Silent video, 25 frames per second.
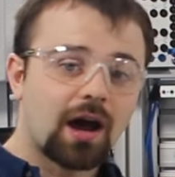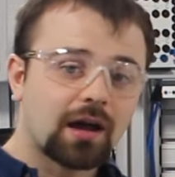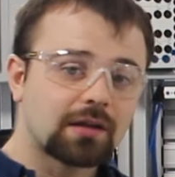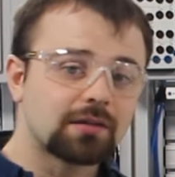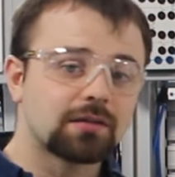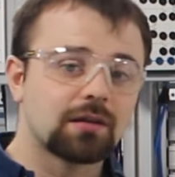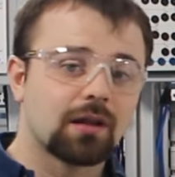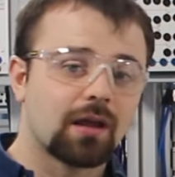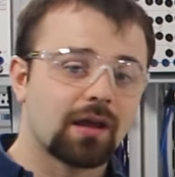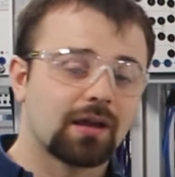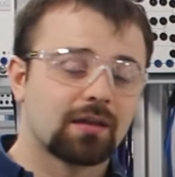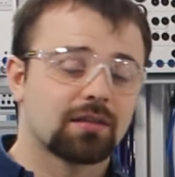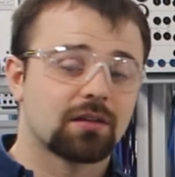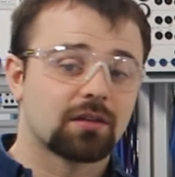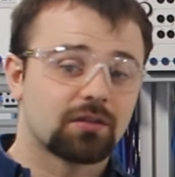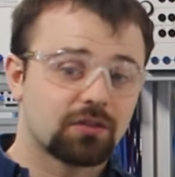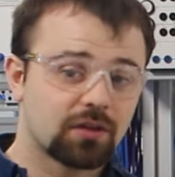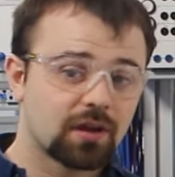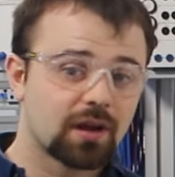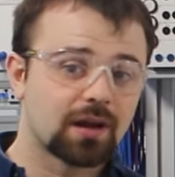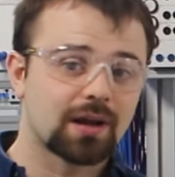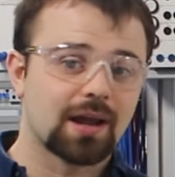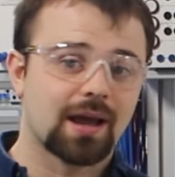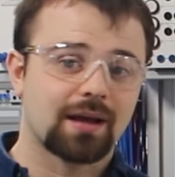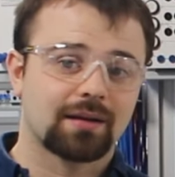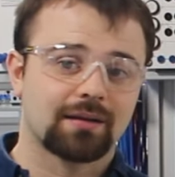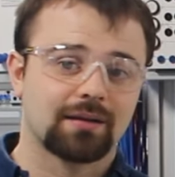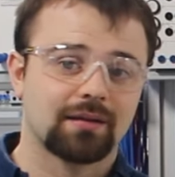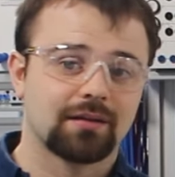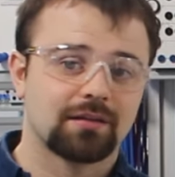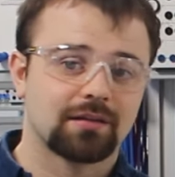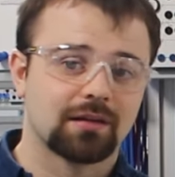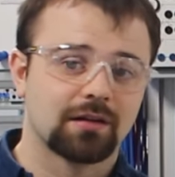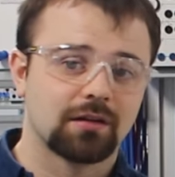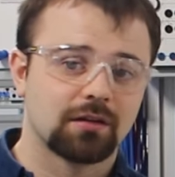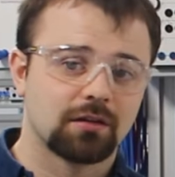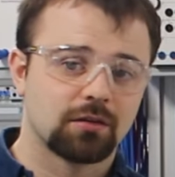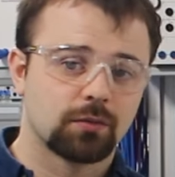unlike the single-acting
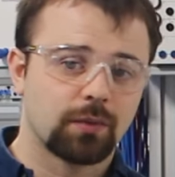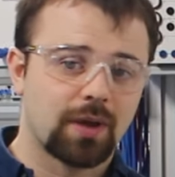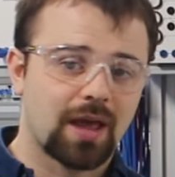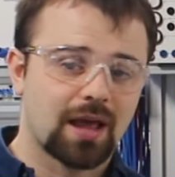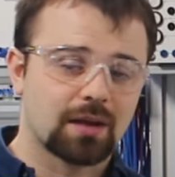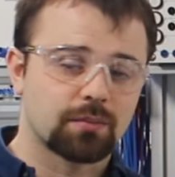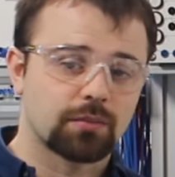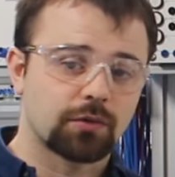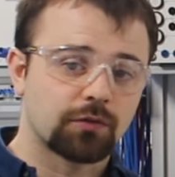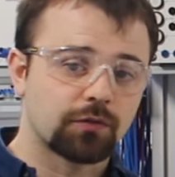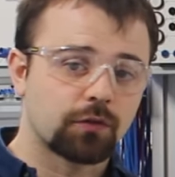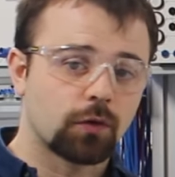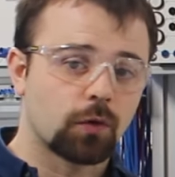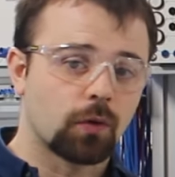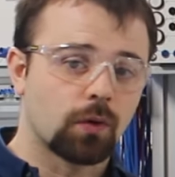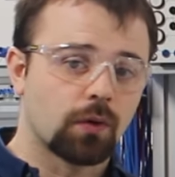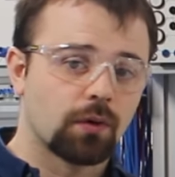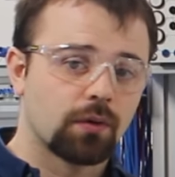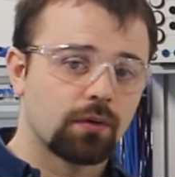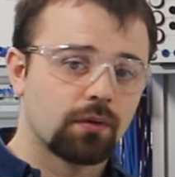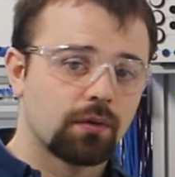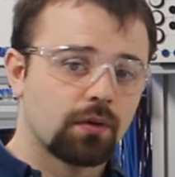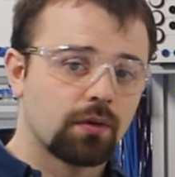cylinder we had before.